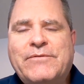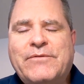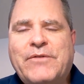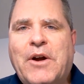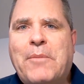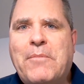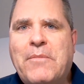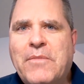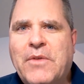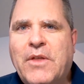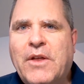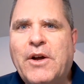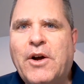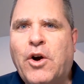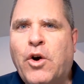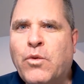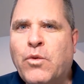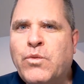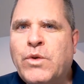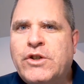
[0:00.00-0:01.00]
from the
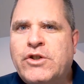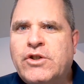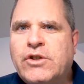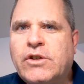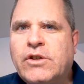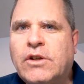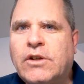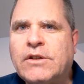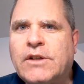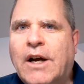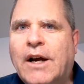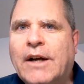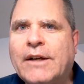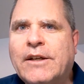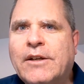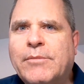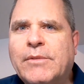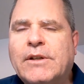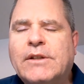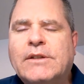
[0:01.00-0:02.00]
original
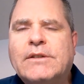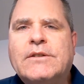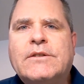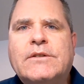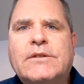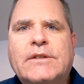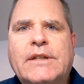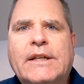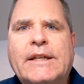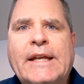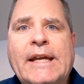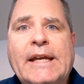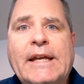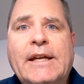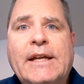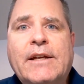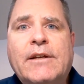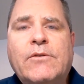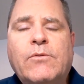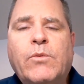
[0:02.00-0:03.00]
documents that
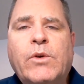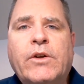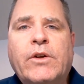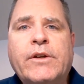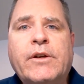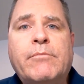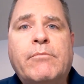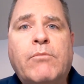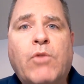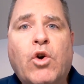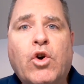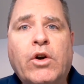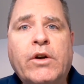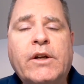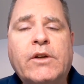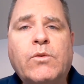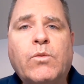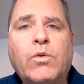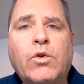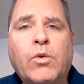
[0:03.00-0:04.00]
he and William
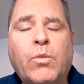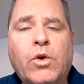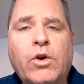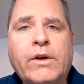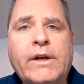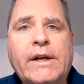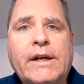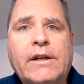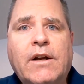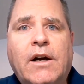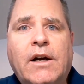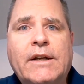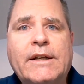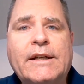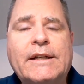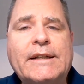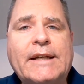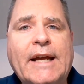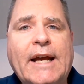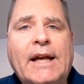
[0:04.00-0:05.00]
Morgan were working on
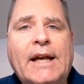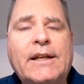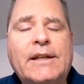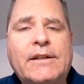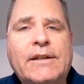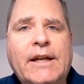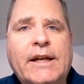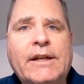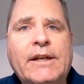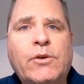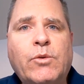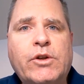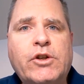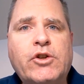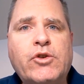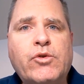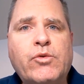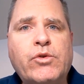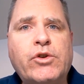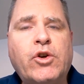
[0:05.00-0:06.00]
in Canandaigua,
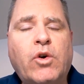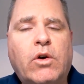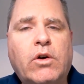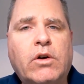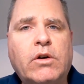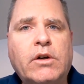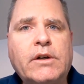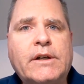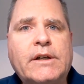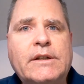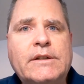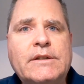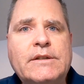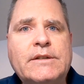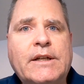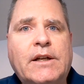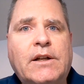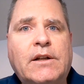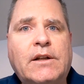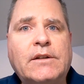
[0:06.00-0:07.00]
New York,
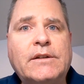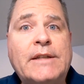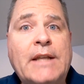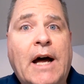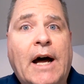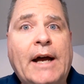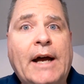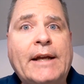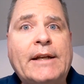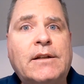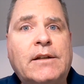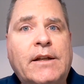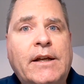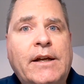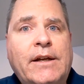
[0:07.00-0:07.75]
until 9 11,